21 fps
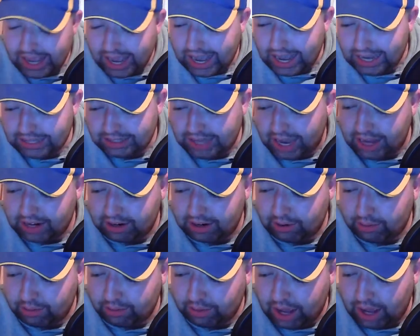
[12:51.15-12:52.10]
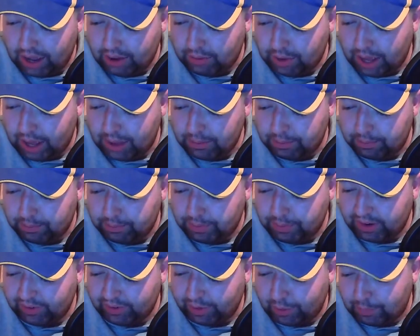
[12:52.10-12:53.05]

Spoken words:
Has had a bit of a